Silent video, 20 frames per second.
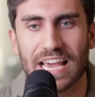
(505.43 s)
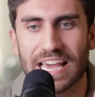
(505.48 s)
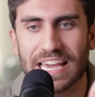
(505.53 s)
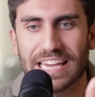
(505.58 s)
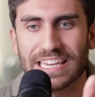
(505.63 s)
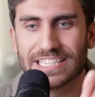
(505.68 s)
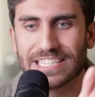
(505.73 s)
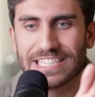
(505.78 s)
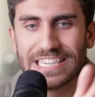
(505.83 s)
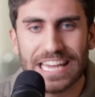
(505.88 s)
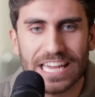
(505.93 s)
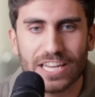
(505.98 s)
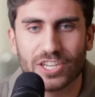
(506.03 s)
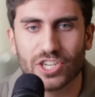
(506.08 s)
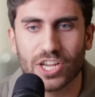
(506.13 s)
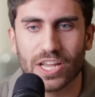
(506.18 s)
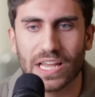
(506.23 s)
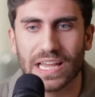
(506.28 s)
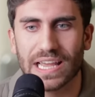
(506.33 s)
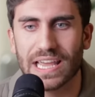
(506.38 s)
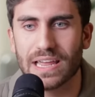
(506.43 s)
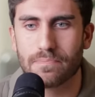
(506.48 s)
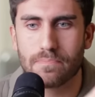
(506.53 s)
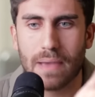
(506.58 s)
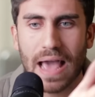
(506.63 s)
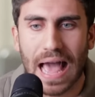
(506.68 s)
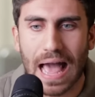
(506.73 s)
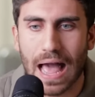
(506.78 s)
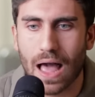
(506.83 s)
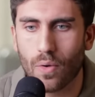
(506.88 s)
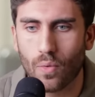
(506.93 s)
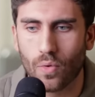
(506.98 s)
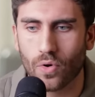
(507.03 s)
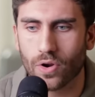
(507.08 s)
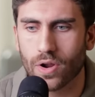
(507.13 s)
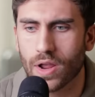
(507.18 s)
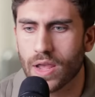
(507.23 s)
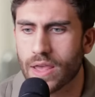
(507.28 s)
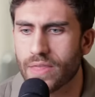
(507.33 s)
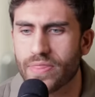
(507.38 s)
he's teaching in
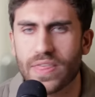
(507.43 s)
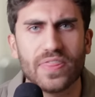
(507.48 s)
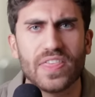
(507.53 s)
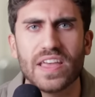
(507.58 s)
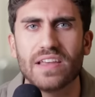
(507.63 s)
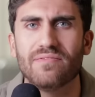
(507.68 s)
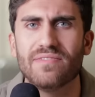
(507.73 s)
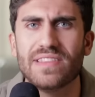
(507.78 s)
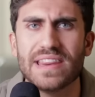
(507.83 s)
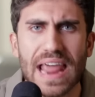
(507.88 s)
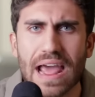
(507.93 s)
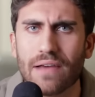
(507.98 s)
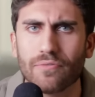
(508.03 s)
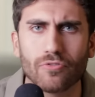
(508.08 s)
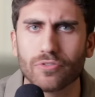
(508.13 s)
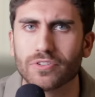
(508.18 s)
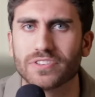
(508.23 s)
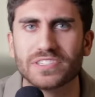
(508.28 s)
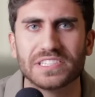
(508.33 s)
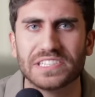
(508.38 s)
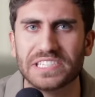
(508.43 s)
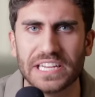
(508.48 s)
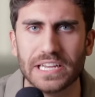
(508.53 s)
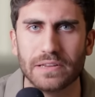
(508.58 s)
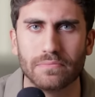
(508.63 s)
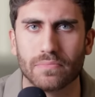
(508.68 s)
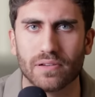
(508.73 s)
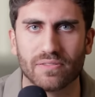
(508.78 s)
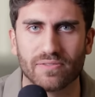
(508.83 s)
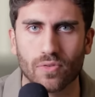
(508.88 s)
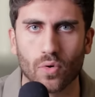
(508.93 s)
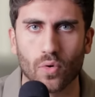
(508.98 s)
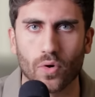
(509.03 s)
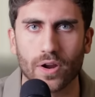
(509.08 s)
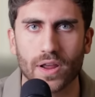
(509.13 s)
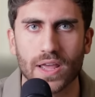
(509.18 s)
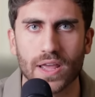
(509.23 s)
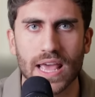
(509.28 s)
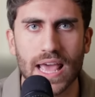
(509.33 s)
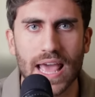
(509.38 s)
power that they've never seen before